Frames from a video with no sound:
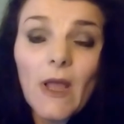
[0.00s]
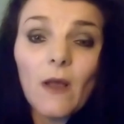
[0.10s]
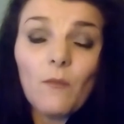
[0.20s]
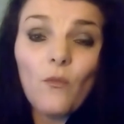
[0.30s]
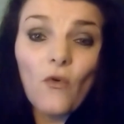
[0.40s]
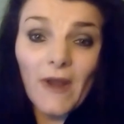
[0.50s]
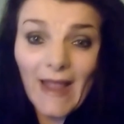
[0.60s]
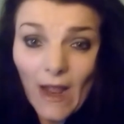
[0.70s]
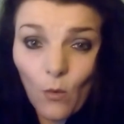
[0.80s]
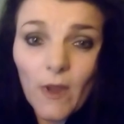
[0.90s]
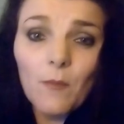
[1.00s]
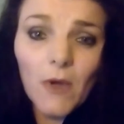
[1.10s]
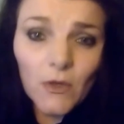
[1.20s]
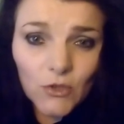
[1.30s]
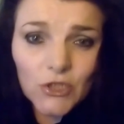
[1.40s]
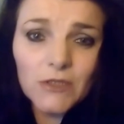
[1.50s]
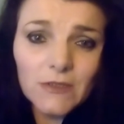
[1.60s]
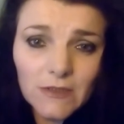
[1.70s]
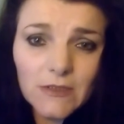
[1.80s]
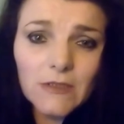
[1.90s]
bring out
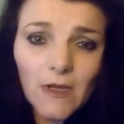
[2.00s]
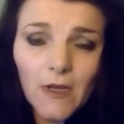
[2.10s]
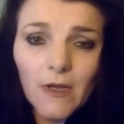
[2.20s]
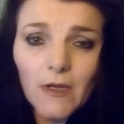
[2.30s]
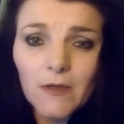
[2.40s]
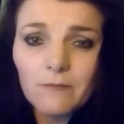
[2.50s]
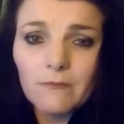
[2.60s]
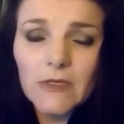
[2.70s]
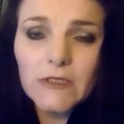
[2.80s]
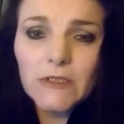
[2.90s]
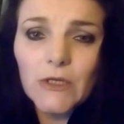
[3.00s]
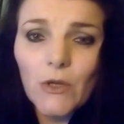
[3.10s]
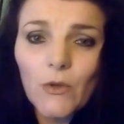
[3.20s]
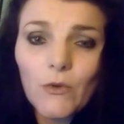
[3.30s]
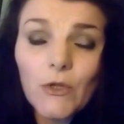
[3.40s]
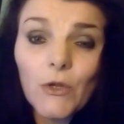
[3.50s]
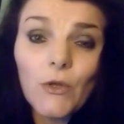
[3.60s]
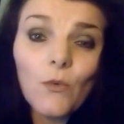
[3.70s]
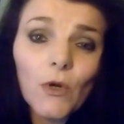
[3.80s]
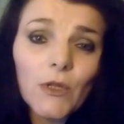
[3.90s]
emotions. So,
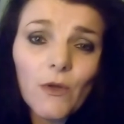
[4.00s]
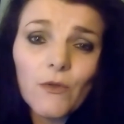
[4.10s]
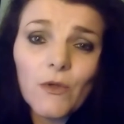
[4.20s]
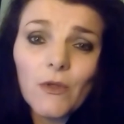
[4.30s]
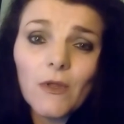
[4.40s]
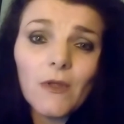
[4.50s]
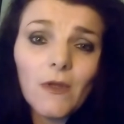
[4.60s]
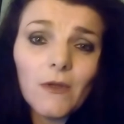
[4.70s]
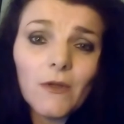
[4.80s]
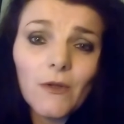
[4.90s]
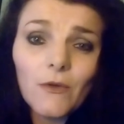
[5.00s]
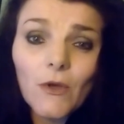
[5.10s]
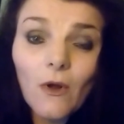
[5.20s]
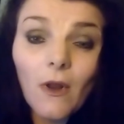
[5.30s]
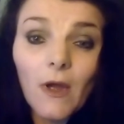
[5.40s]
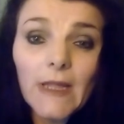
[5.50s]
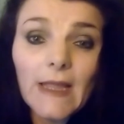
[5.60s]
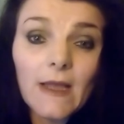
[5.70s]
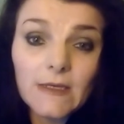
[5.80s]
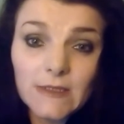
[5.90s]
you want to know that, your client
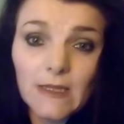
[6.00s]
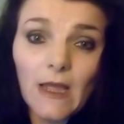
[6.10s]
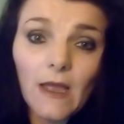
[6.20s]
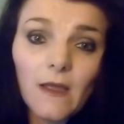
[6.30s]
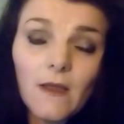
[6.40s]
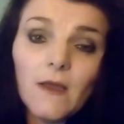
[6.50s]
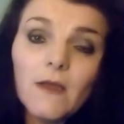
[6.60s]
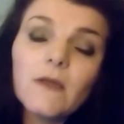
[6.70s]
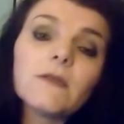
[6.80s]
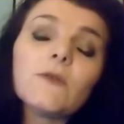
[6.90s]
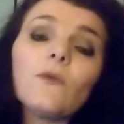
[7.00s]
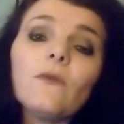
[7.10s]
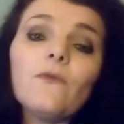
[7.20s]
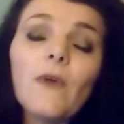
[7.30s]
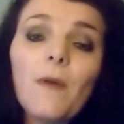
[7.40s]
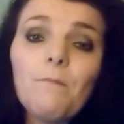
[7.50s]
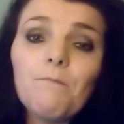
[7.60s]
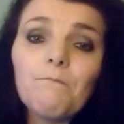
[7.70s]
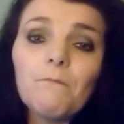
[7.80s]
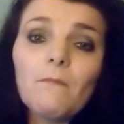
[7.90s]
has that sort of
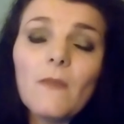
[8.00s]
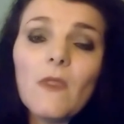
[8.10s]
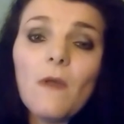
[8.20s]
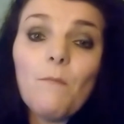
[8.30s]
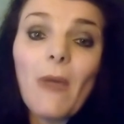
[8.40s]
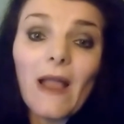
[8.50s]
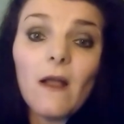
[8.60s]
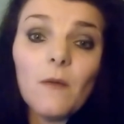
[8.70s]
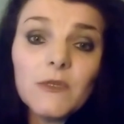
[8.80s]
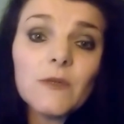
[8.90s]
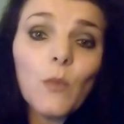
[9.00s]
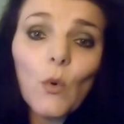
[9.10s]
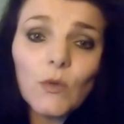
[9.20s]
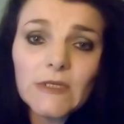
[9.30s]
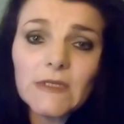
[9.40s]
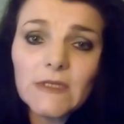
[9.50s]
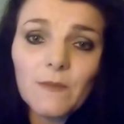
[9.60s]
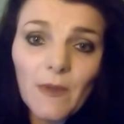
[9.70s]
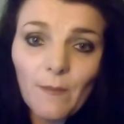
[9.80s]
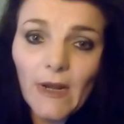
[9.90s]
backup support
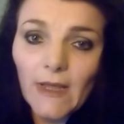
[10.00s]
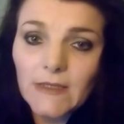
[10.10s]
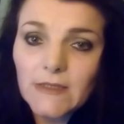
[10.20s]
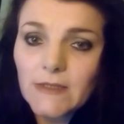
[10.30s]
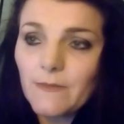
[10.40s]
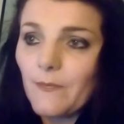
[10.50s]
system in place.